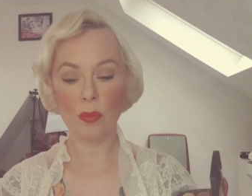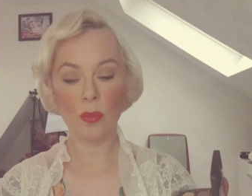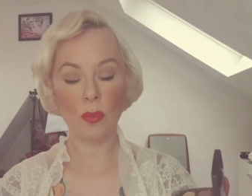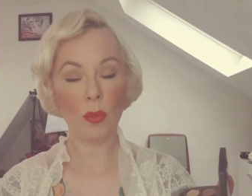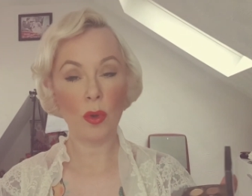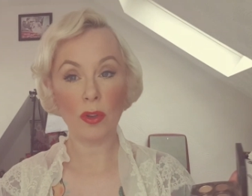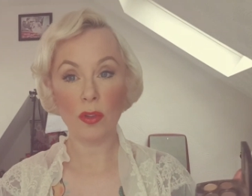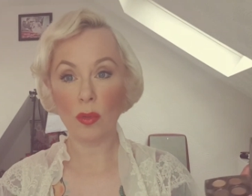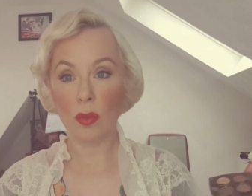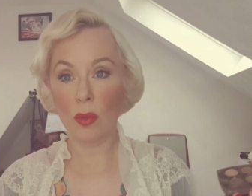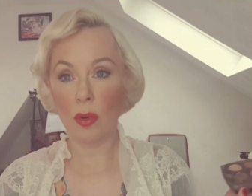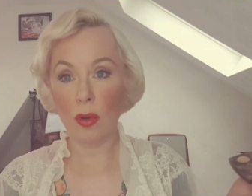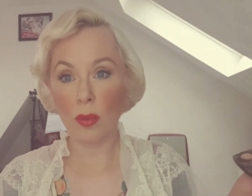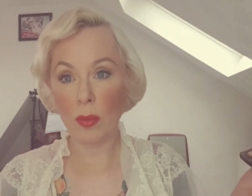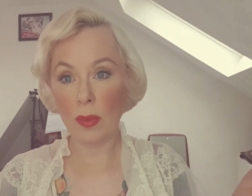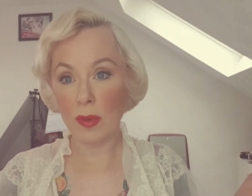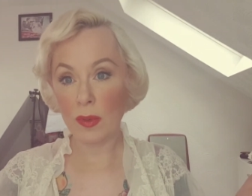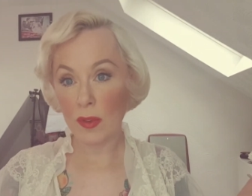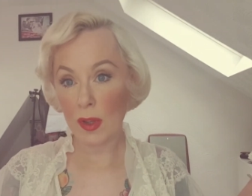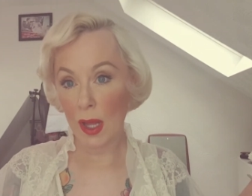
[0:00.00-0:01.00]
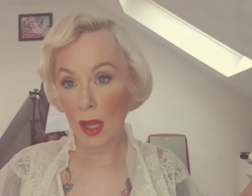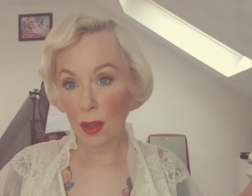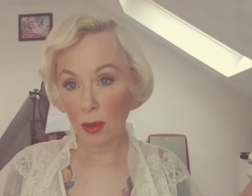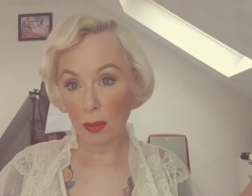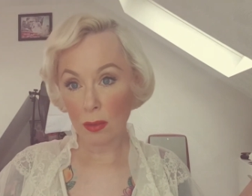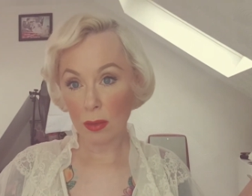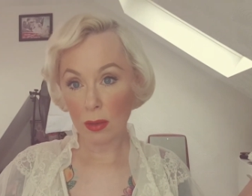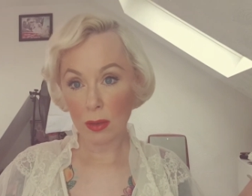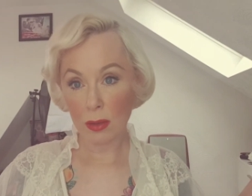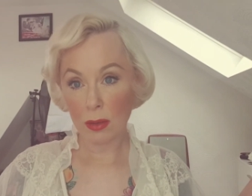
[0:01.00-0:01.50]
What's wrong with talc?
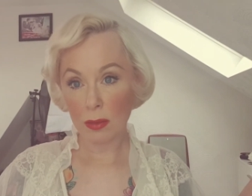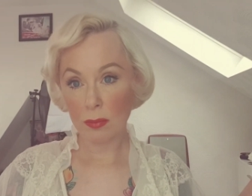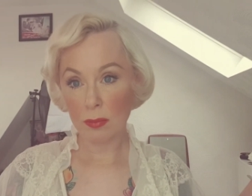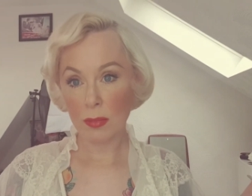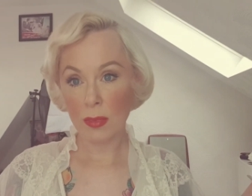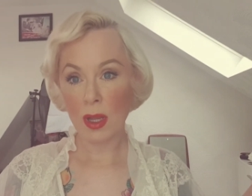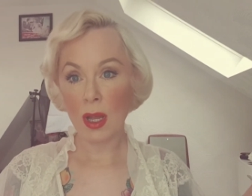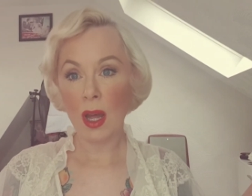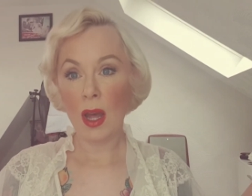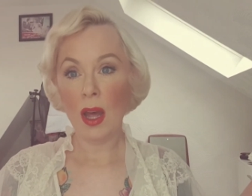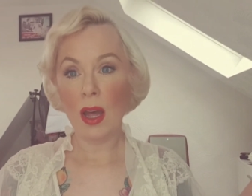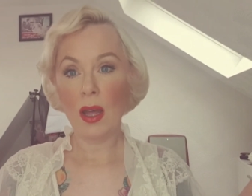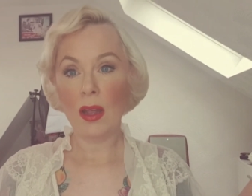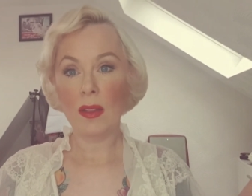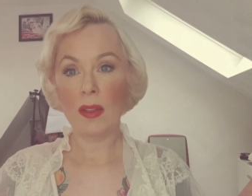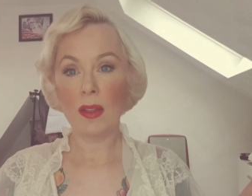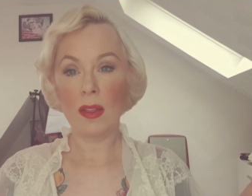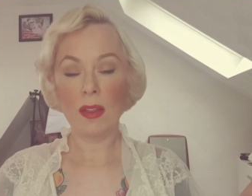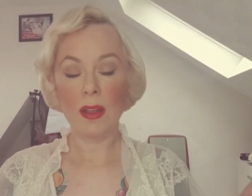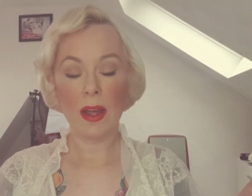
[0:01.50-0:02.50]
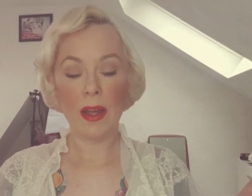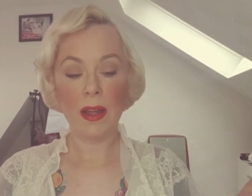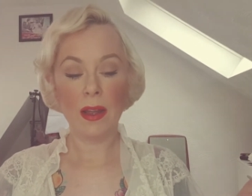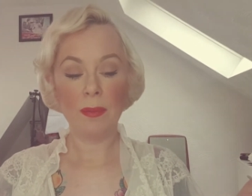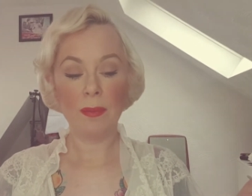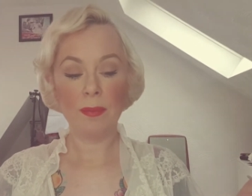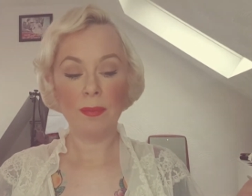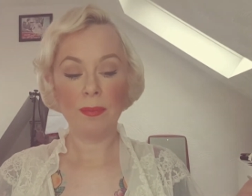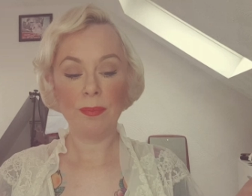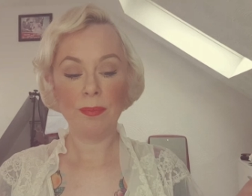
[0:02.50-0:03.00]

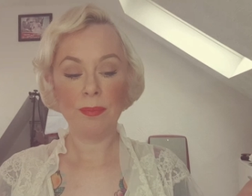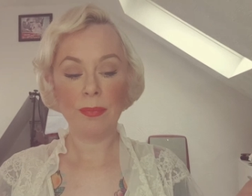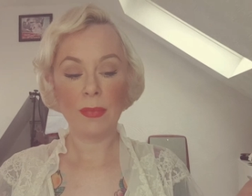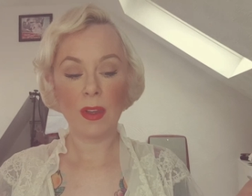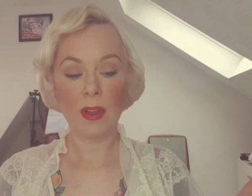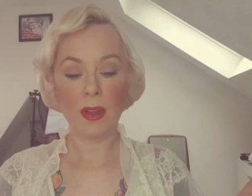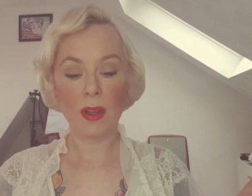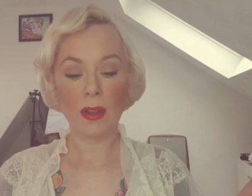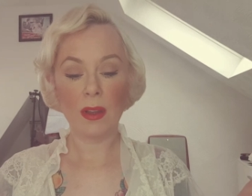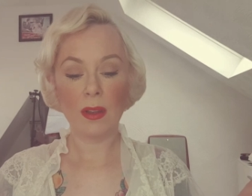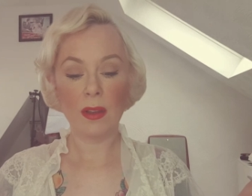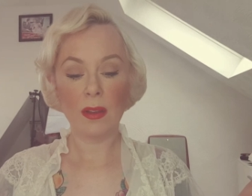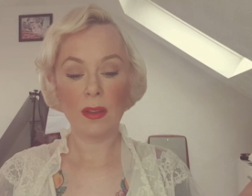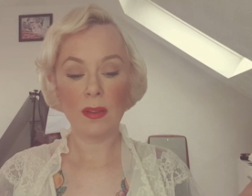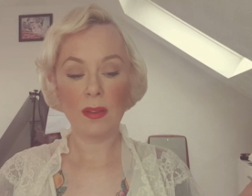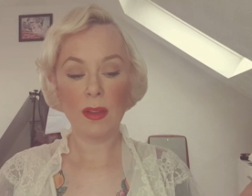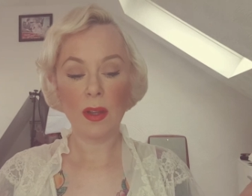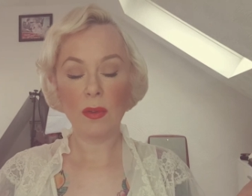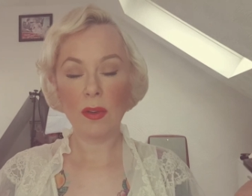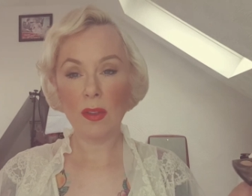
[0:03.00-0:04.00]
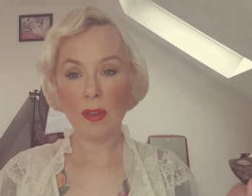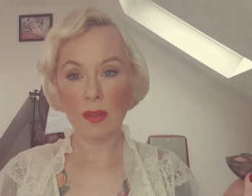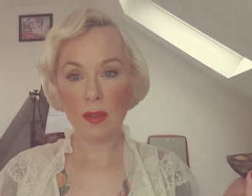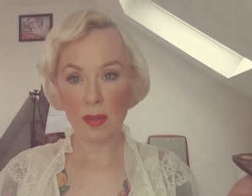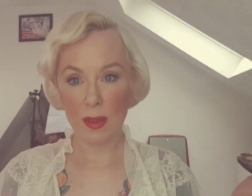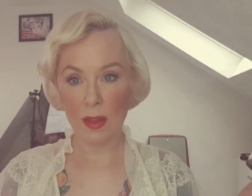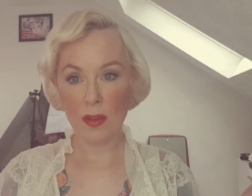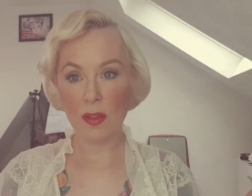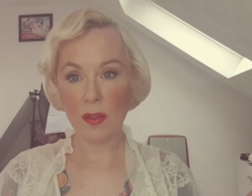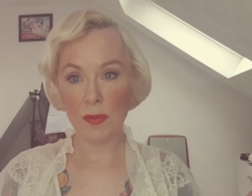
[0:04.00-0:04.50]
Then
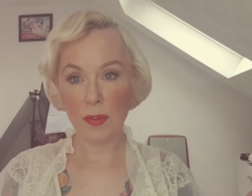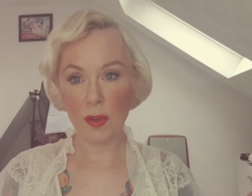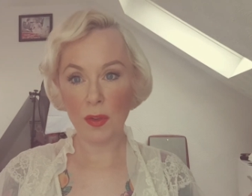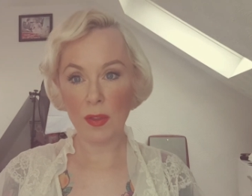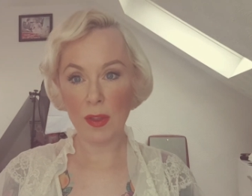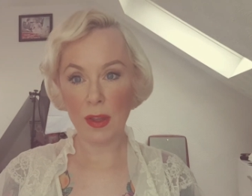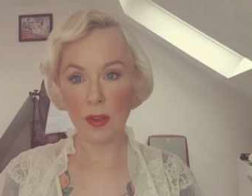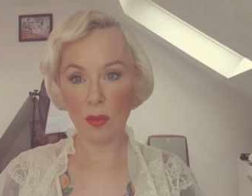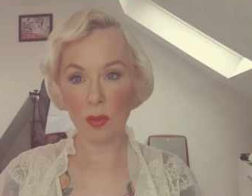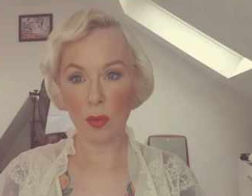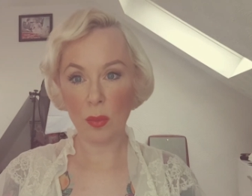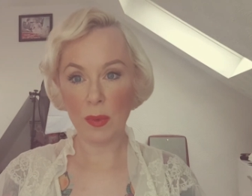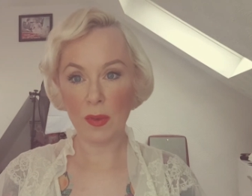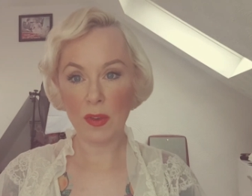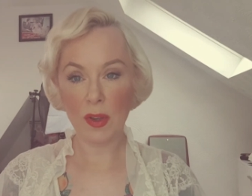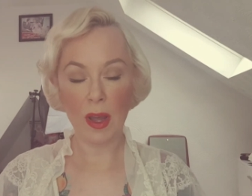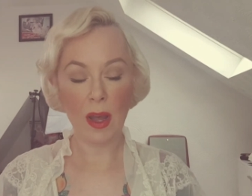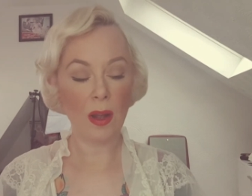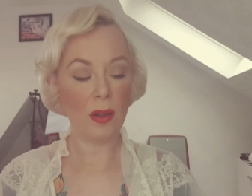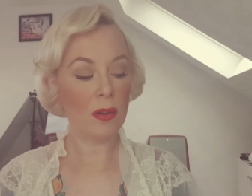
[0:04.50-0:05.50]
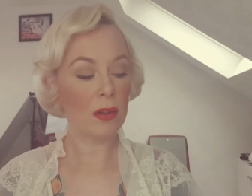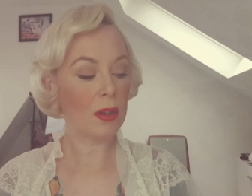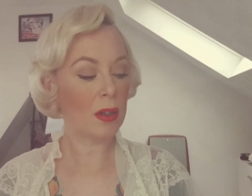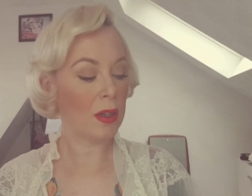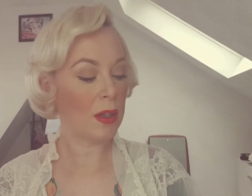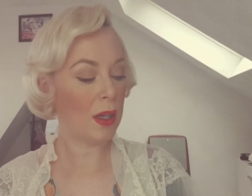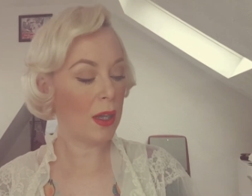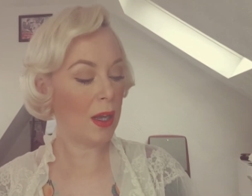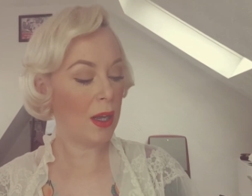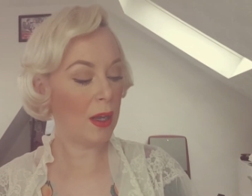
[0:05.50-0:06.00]
there's a few things wrong with
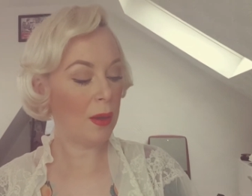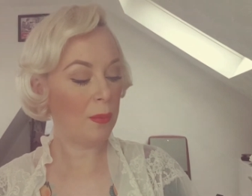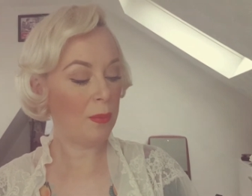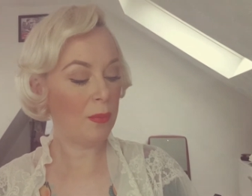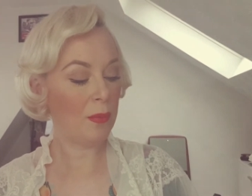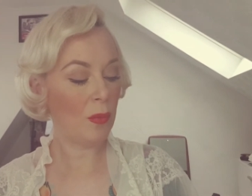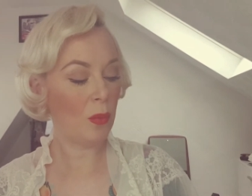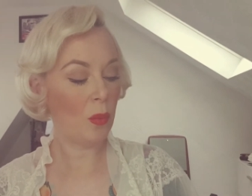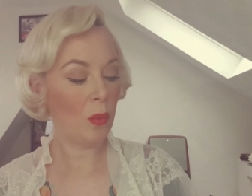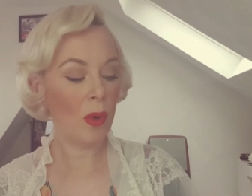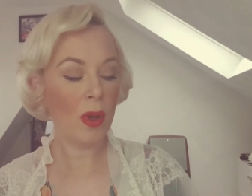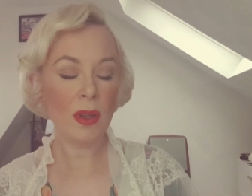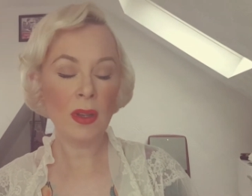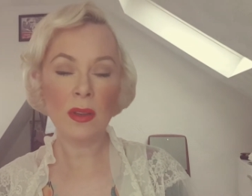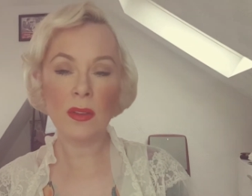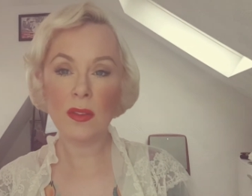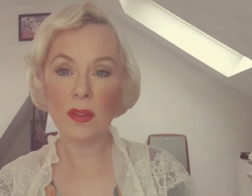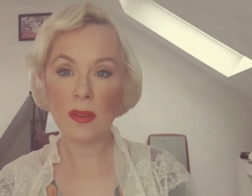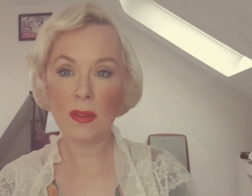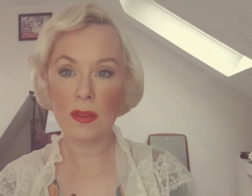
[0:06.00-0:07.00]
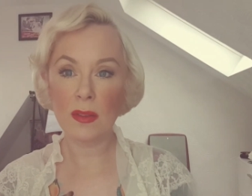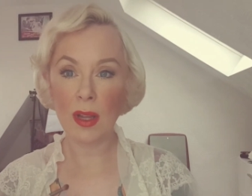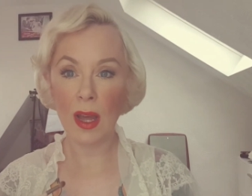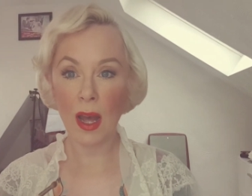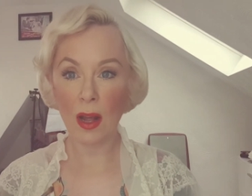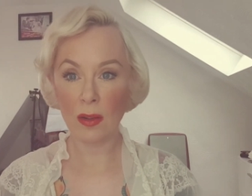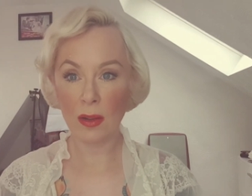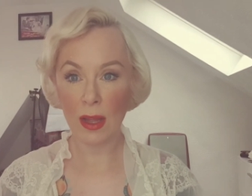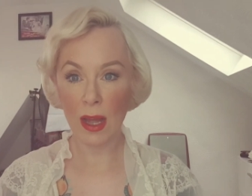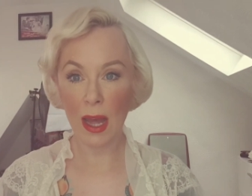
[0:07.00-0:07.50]
talc. One,
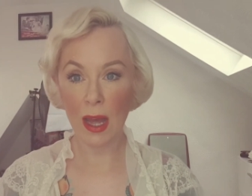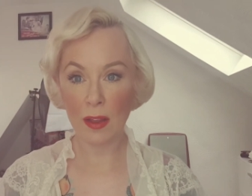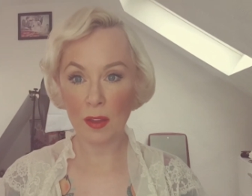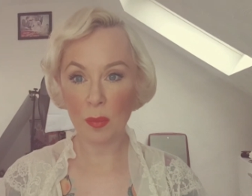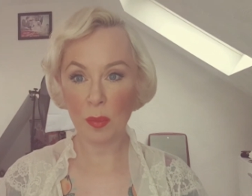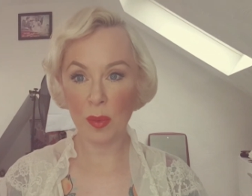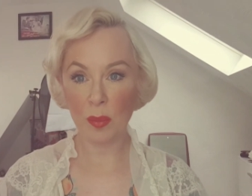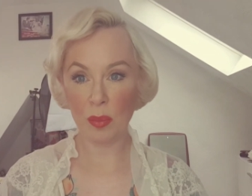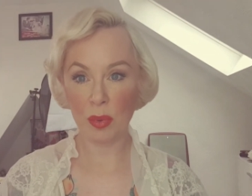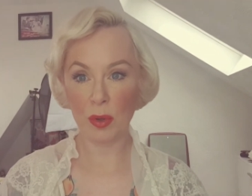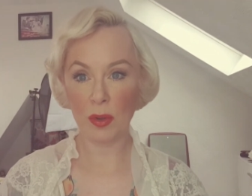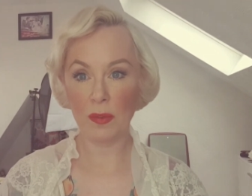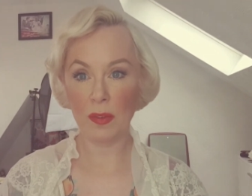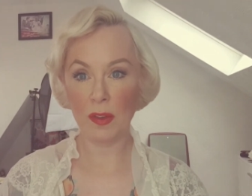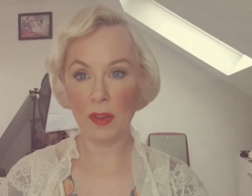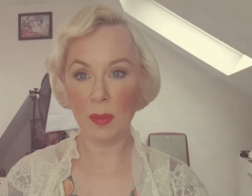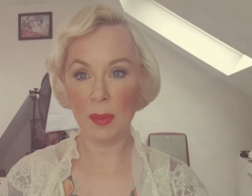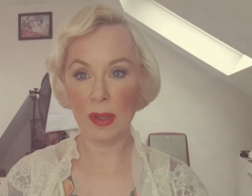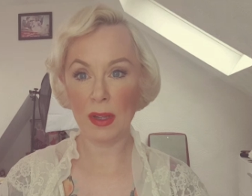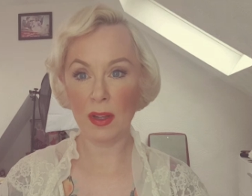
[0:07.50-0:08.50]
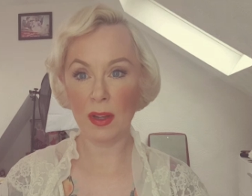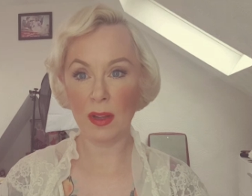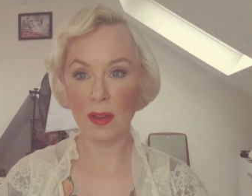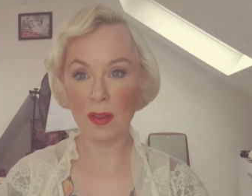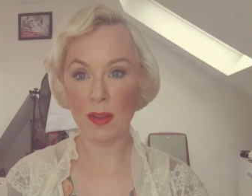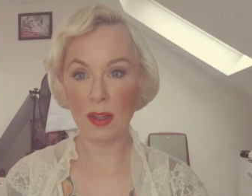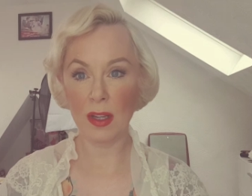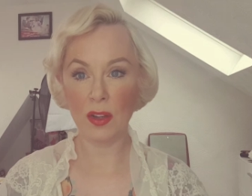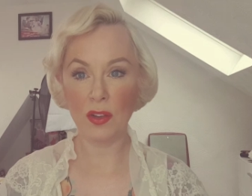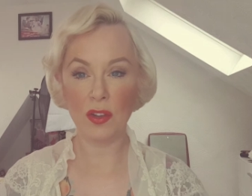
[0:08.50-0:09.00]
talc has been proven to be a
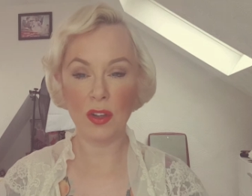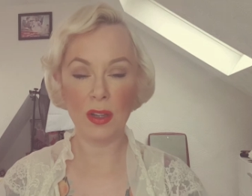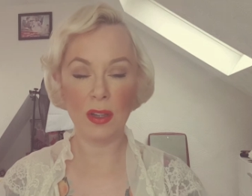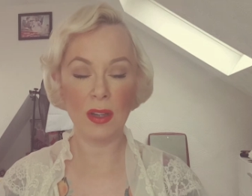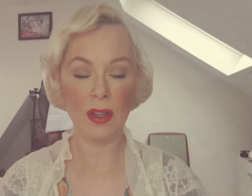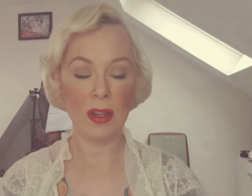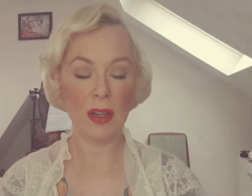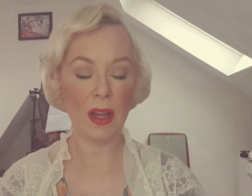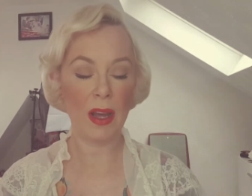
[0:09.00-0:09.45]
carcinogen.